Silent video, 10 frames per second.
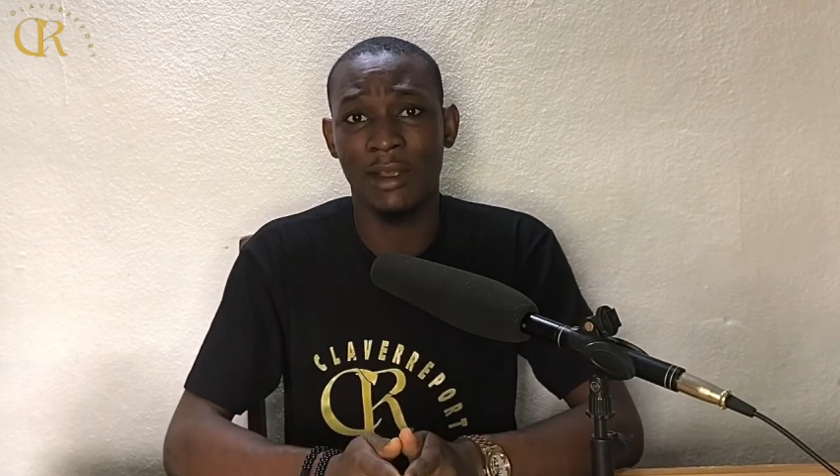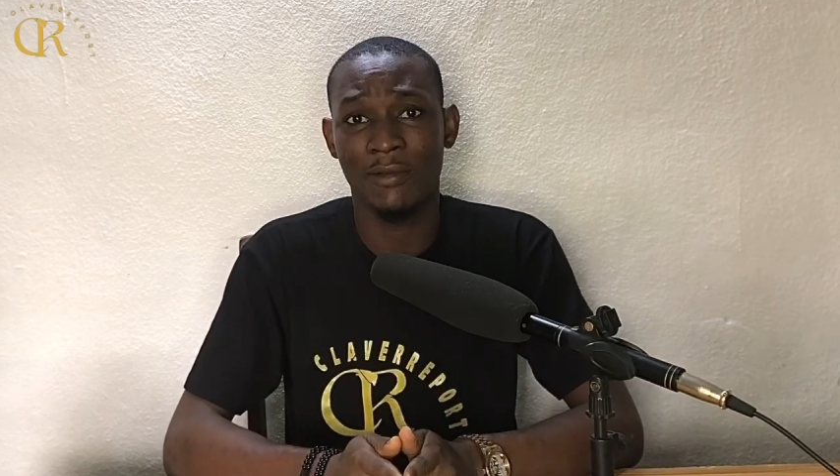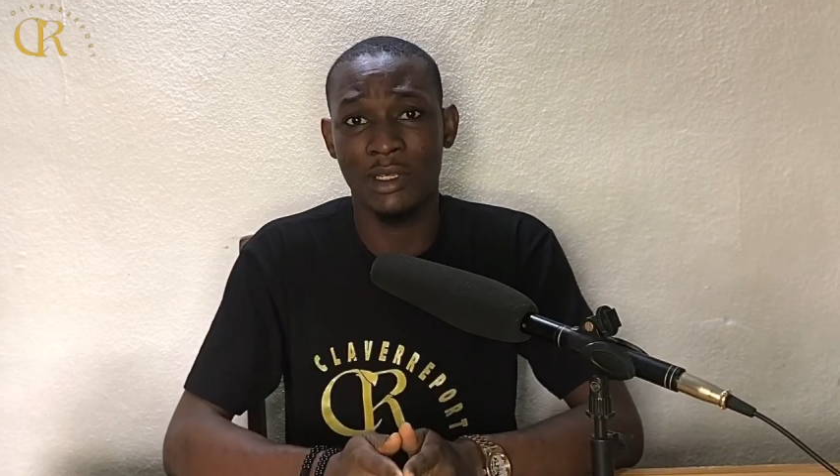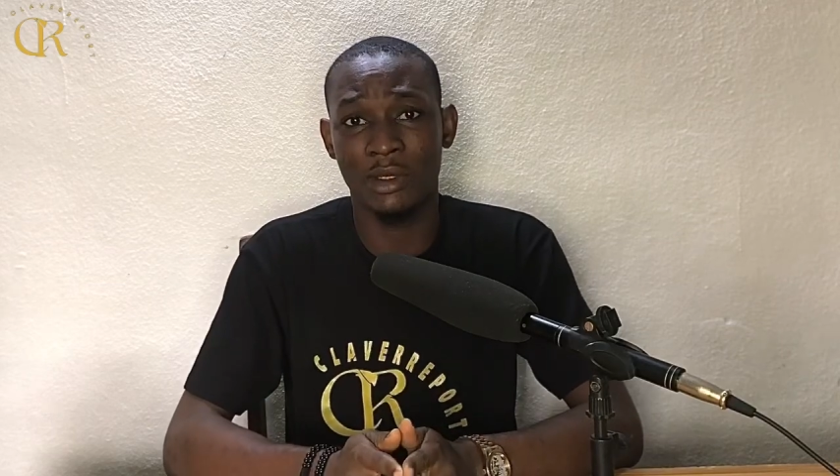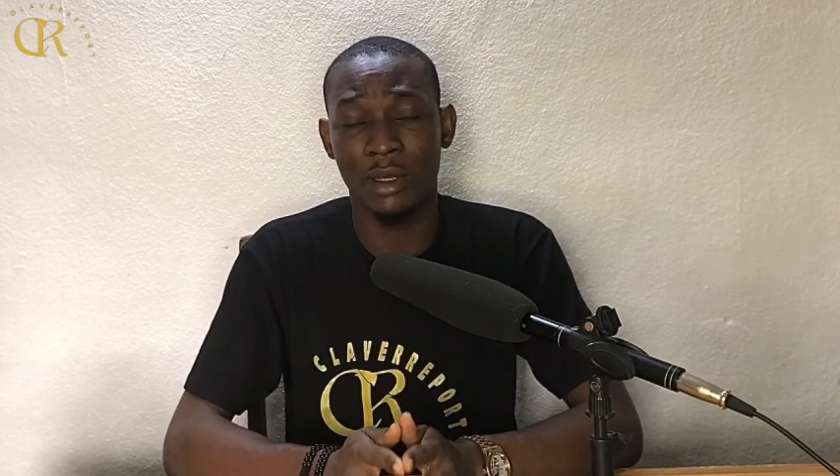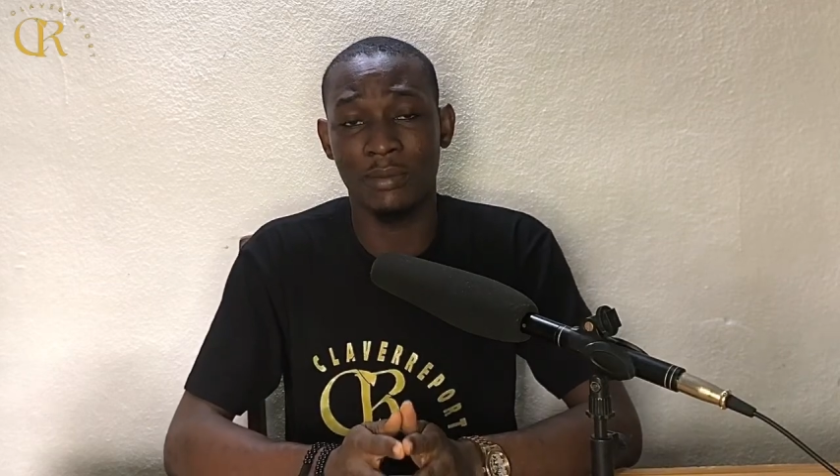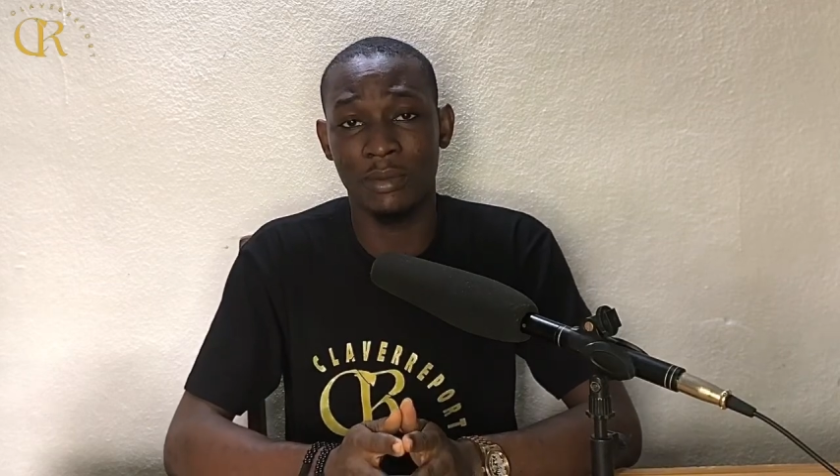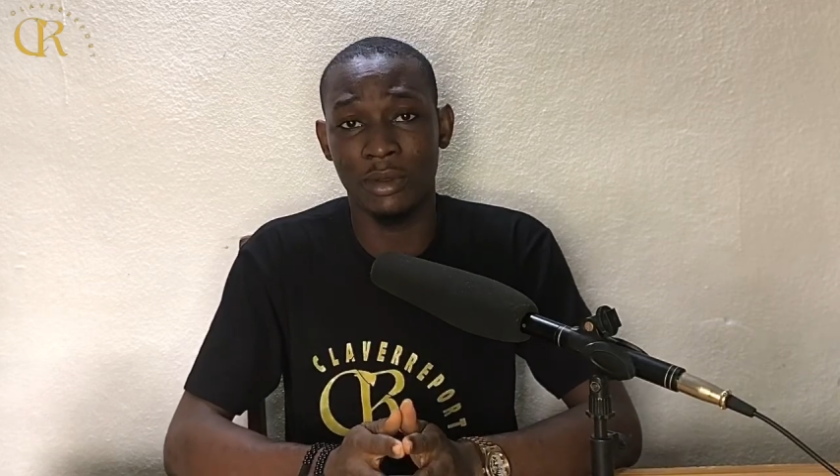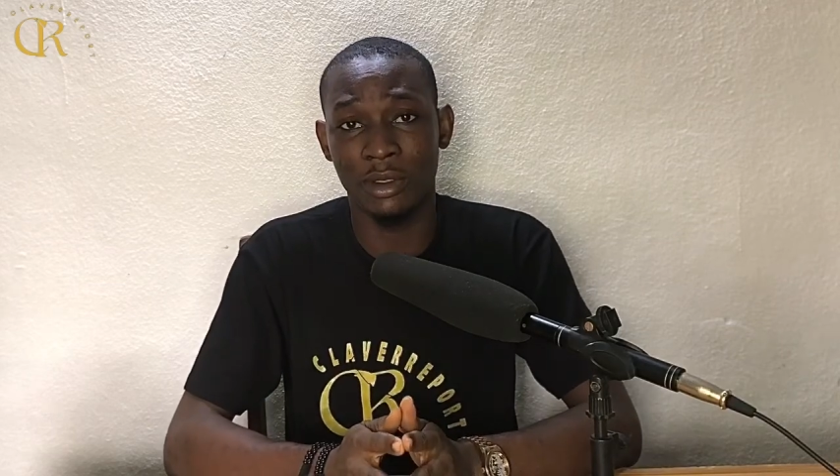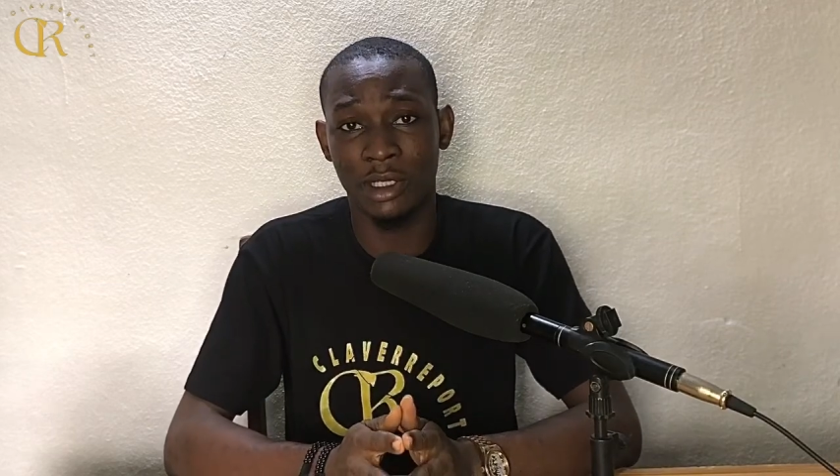
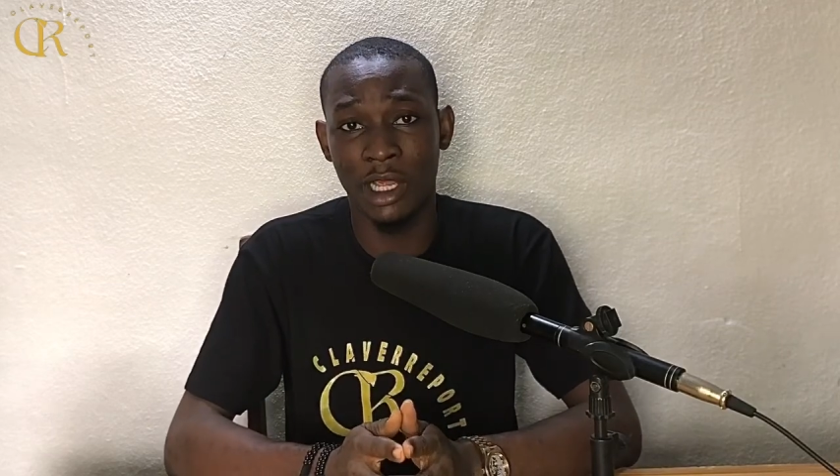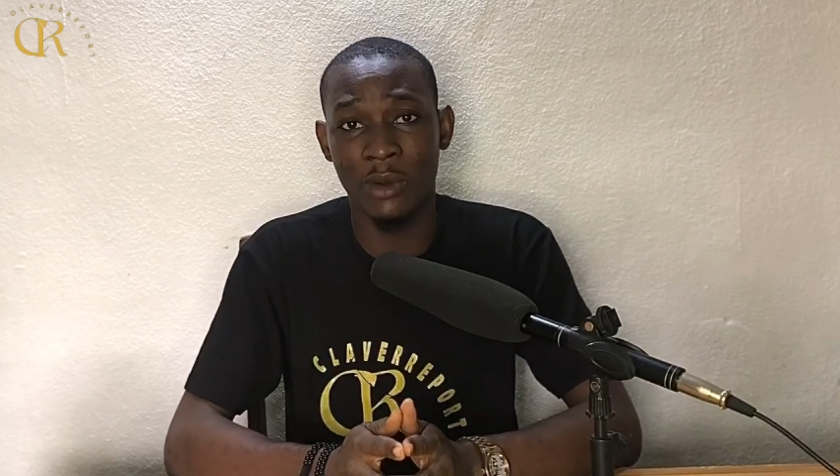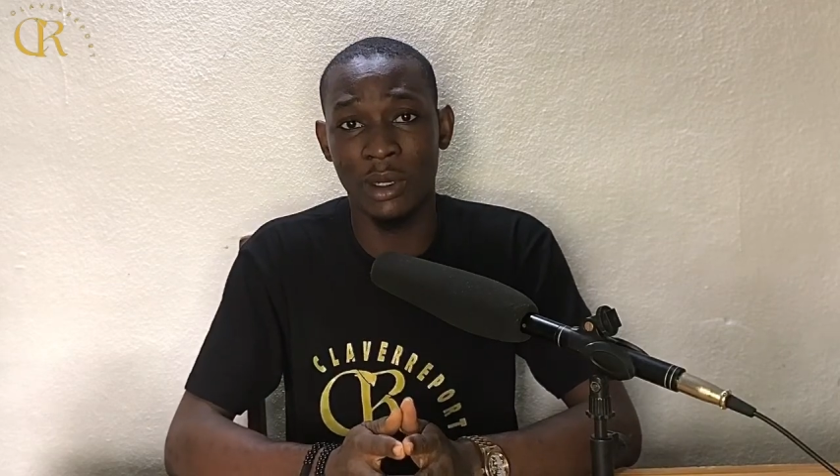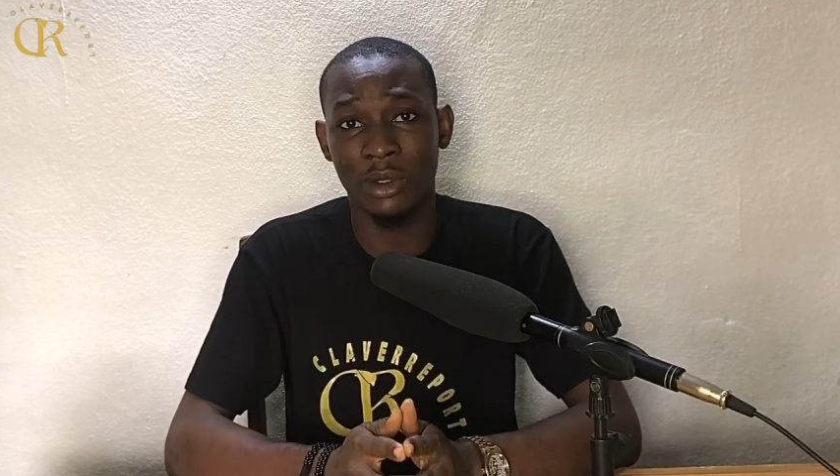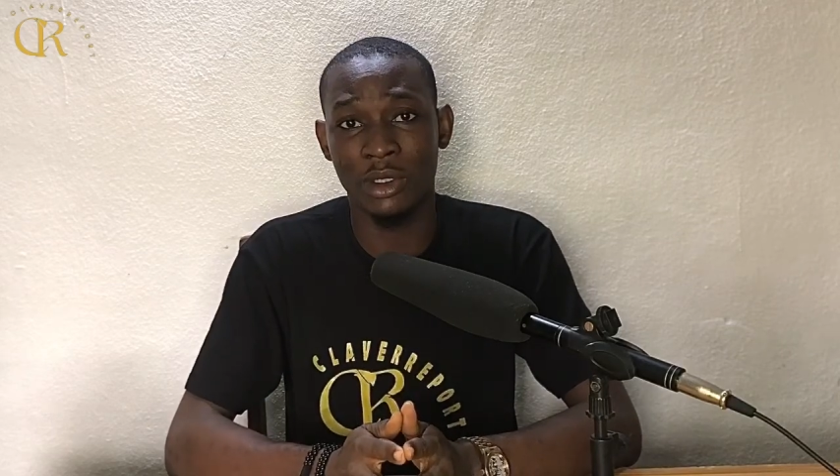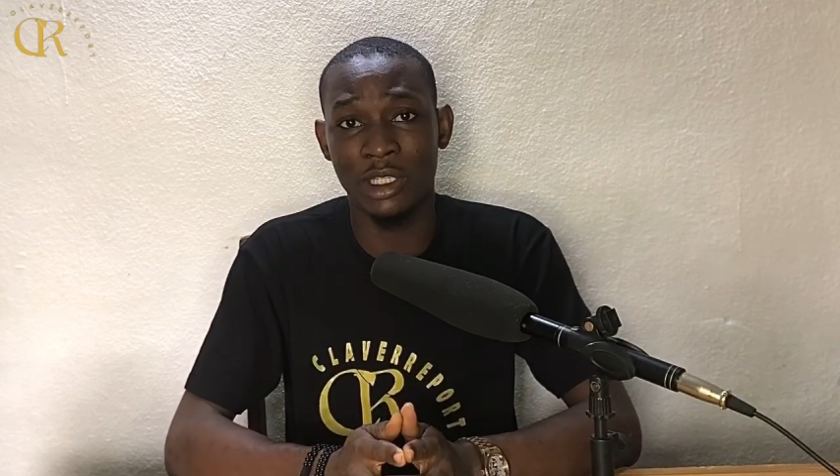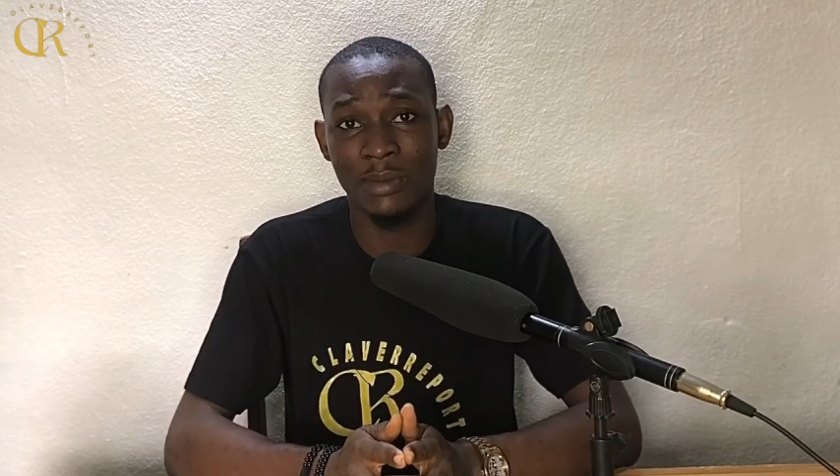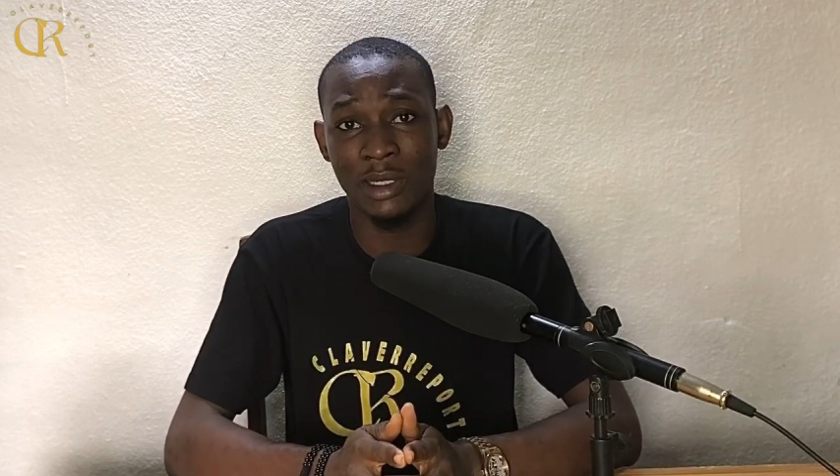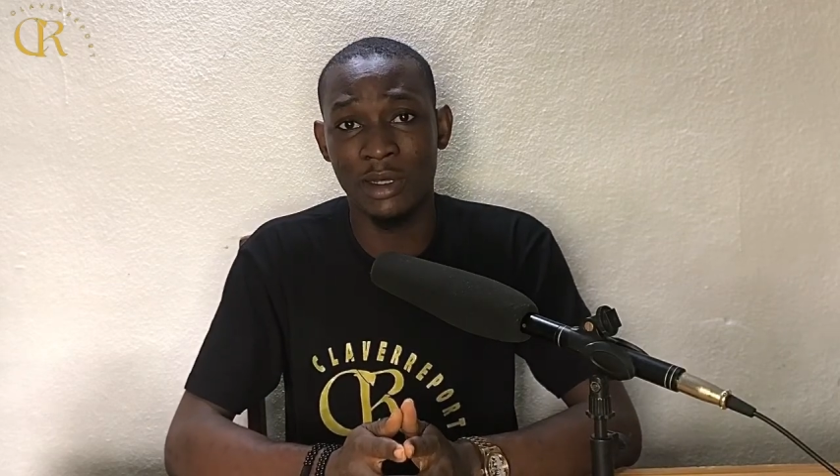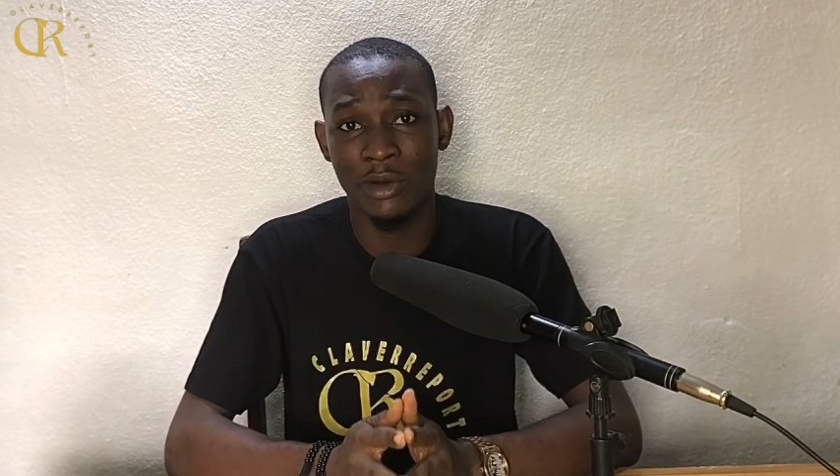K1 the
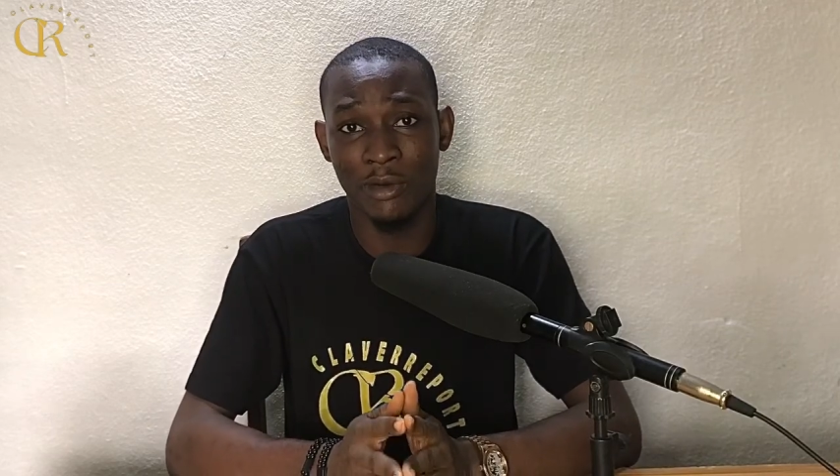Ultimate